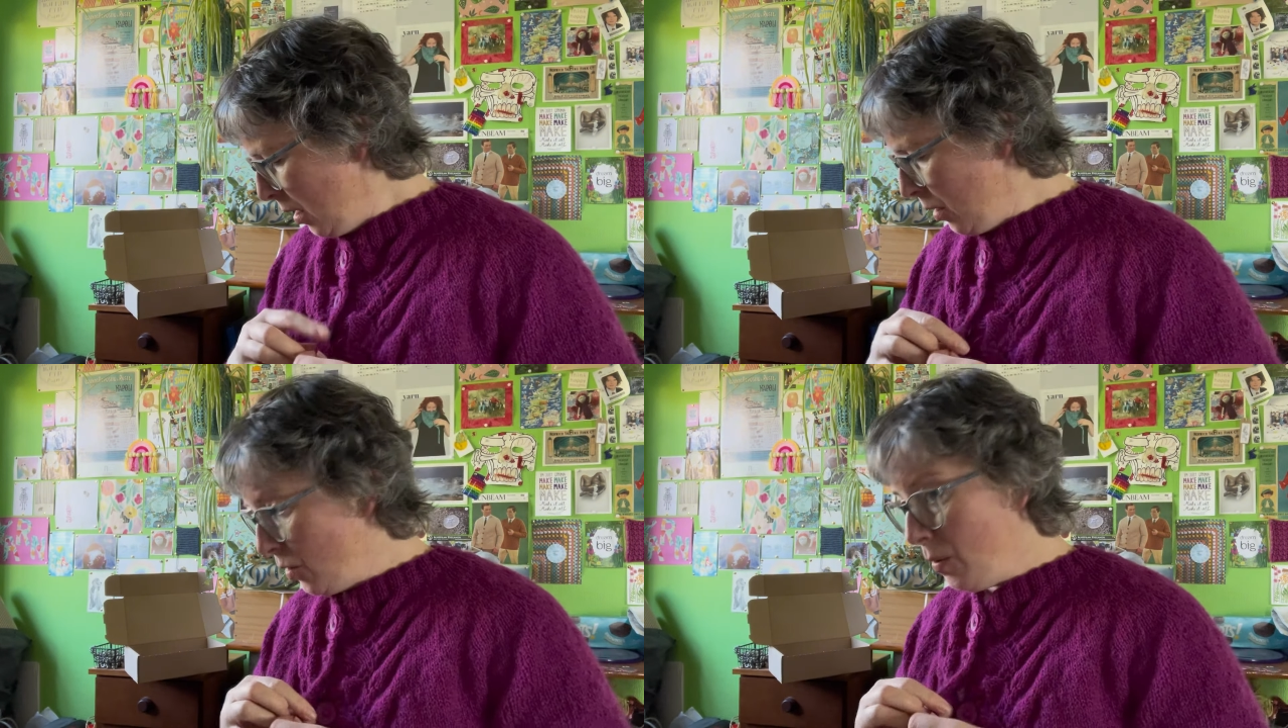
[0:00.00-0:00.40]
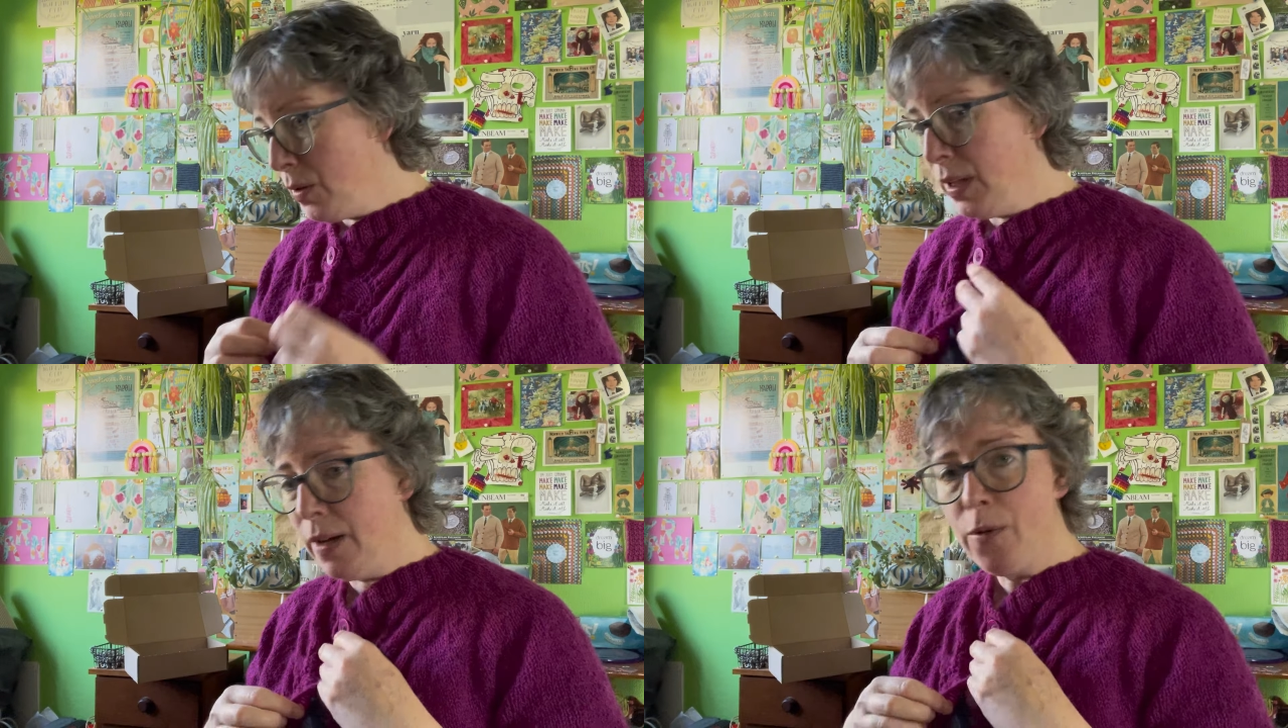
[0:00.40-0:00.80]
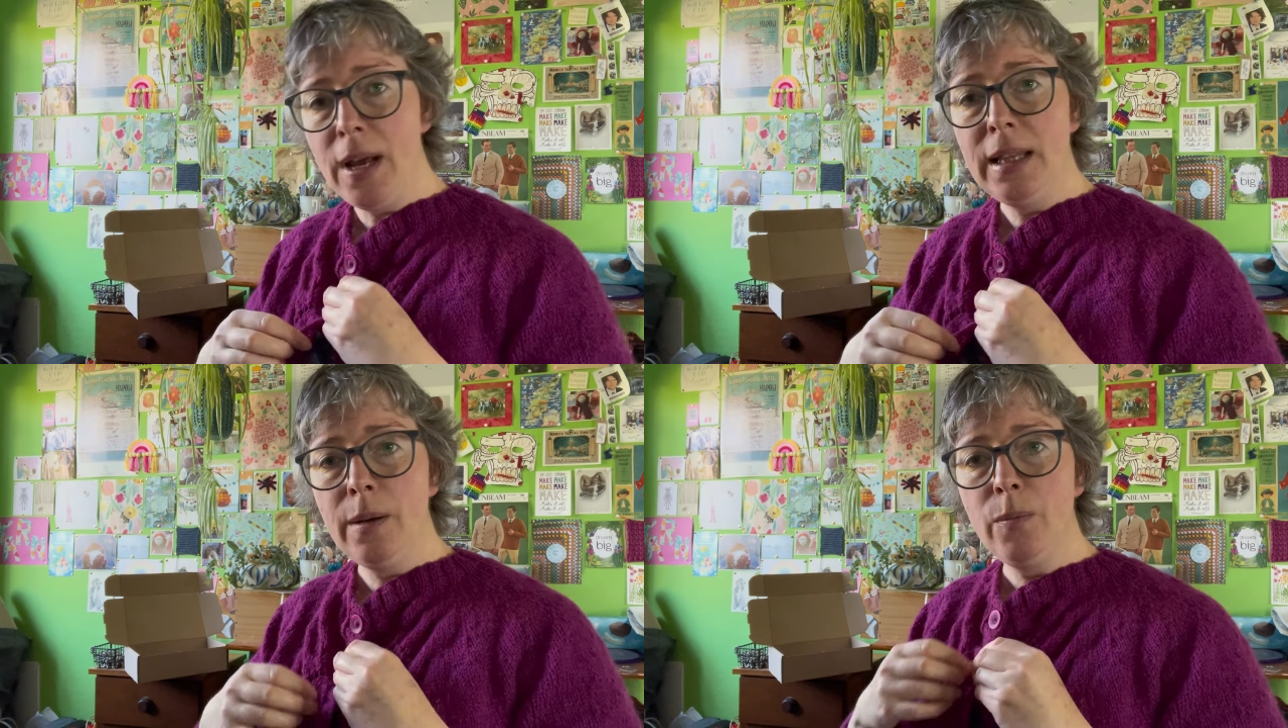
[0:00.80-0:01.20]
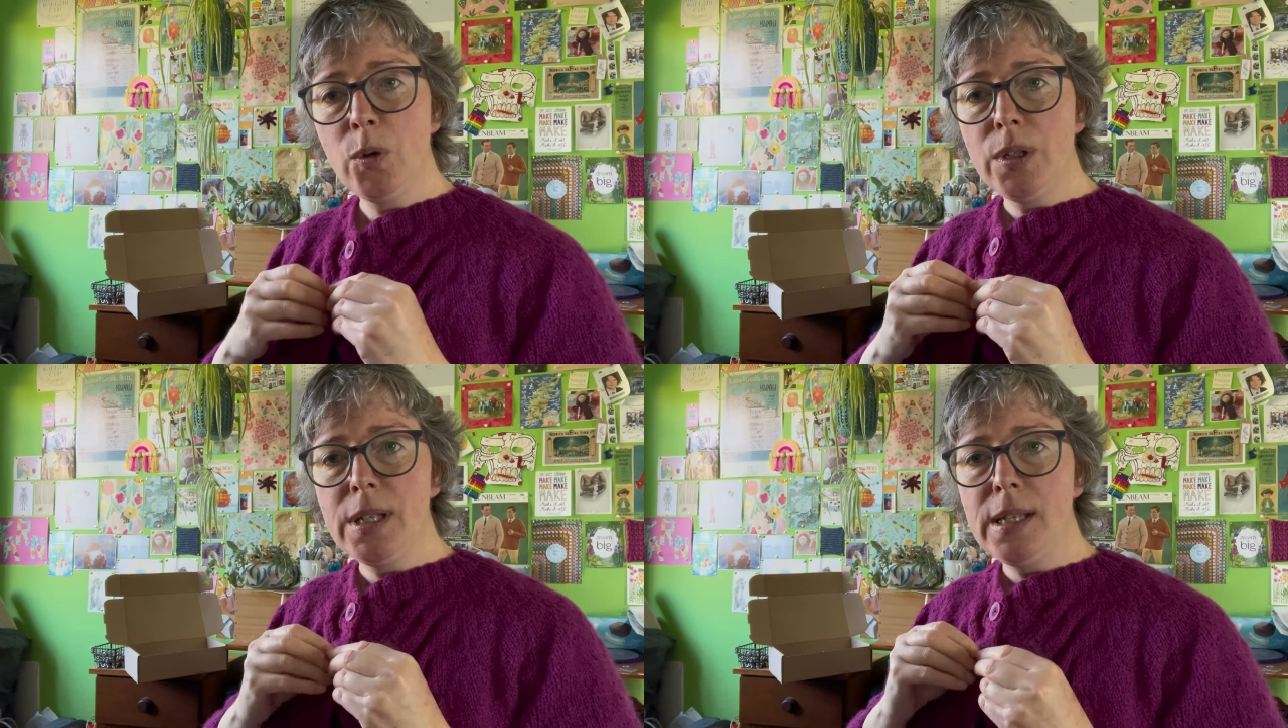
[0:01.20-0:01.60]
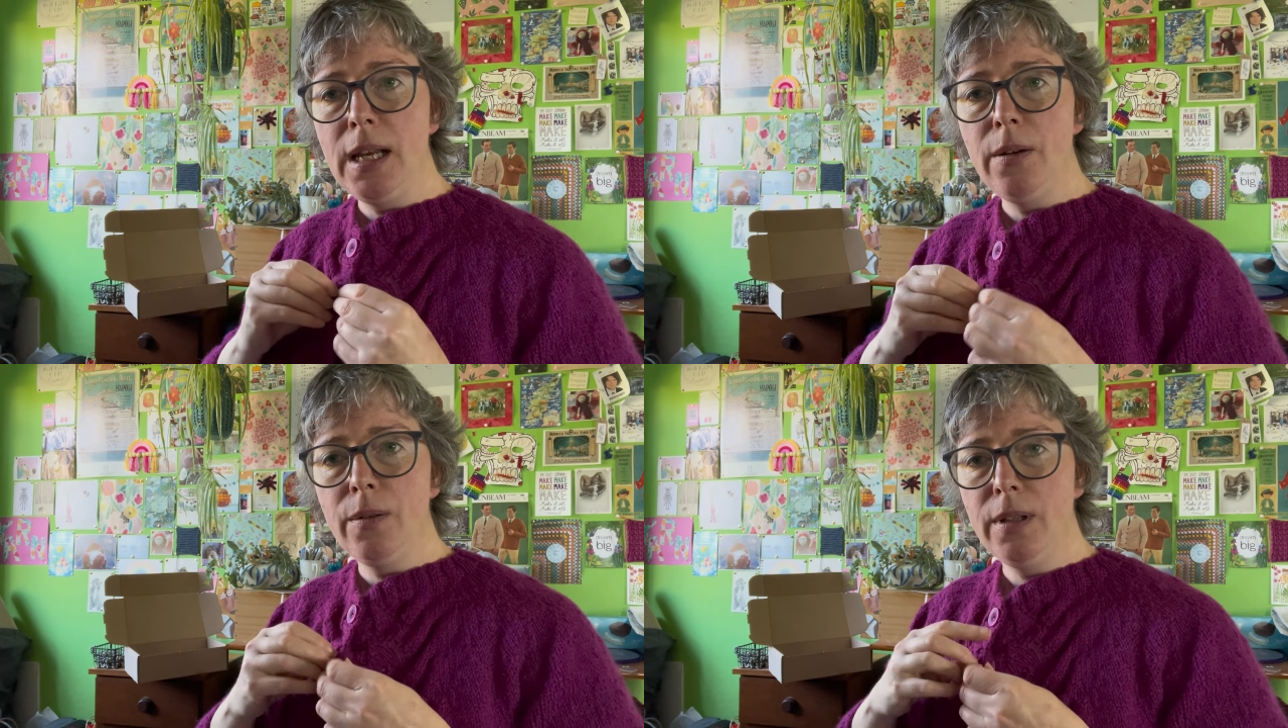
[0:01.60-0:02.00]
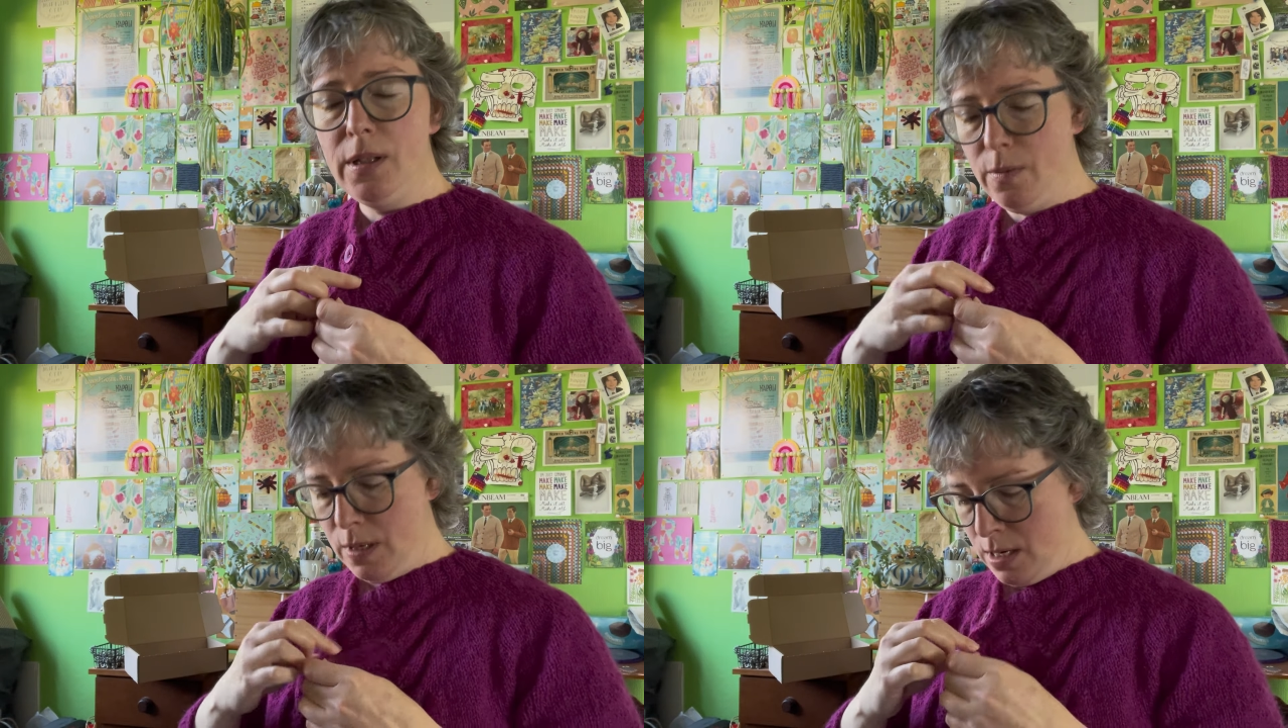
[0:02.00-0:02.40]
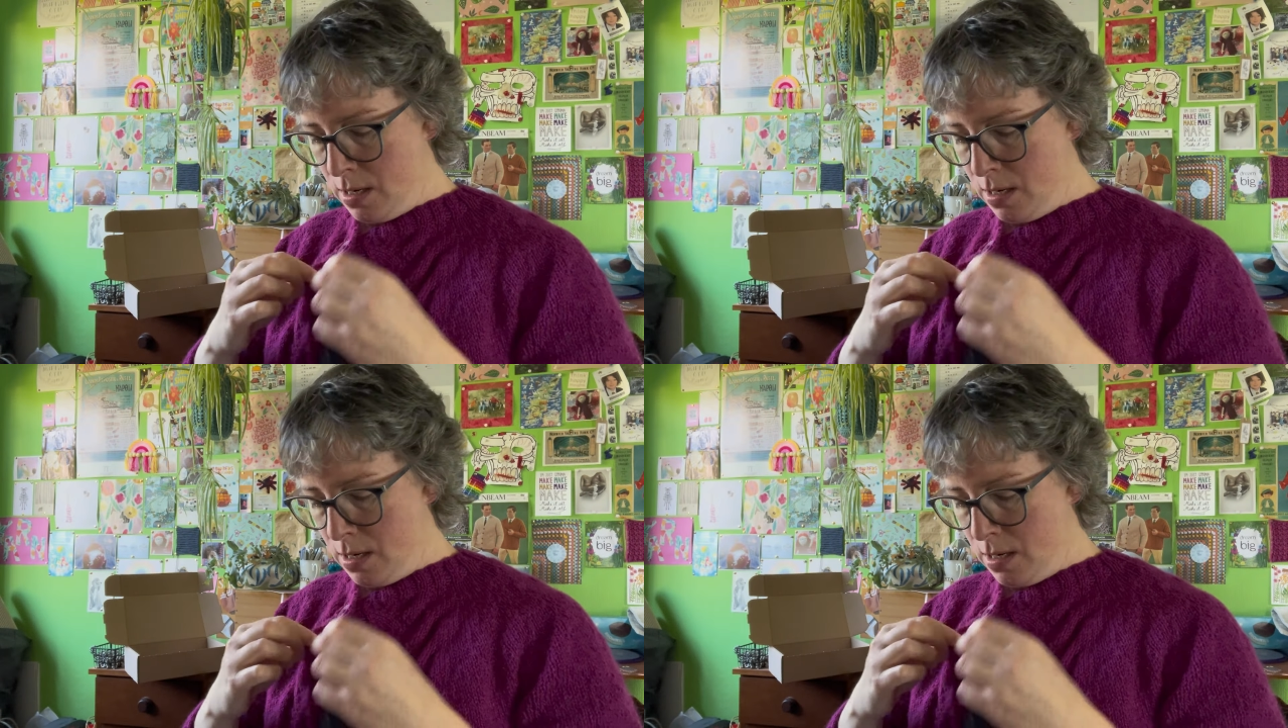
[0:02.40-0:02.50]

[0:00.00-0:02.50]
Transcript: So I don't think I've got anything more to say on this one.